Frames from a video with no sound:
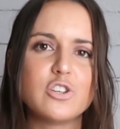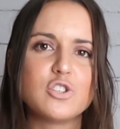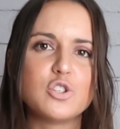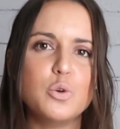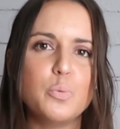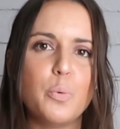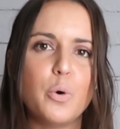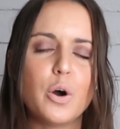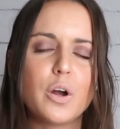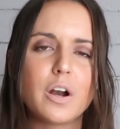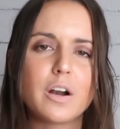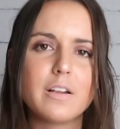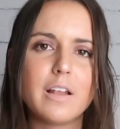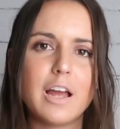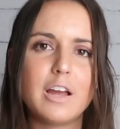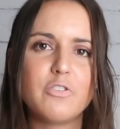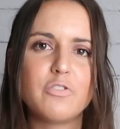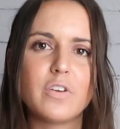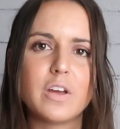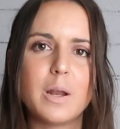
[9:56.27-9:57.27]
to put our
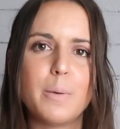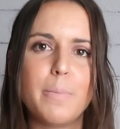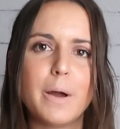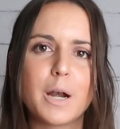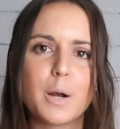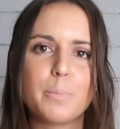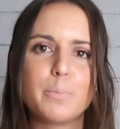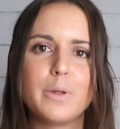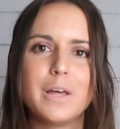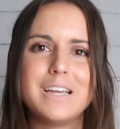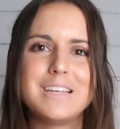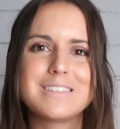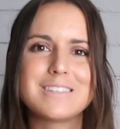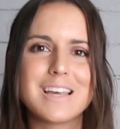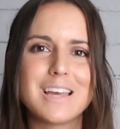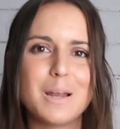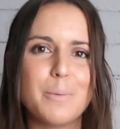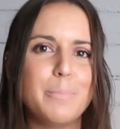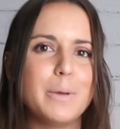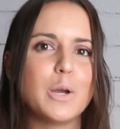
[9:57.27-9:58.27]
life in a better place
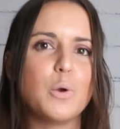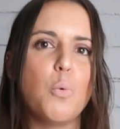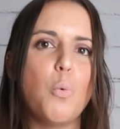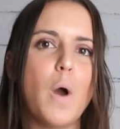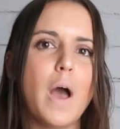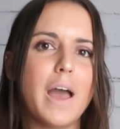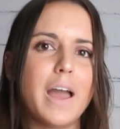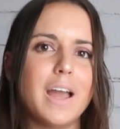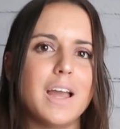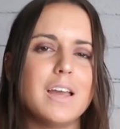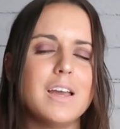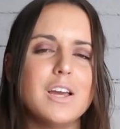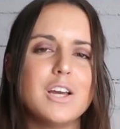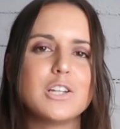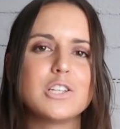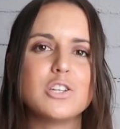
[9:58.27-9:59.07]
in a big way,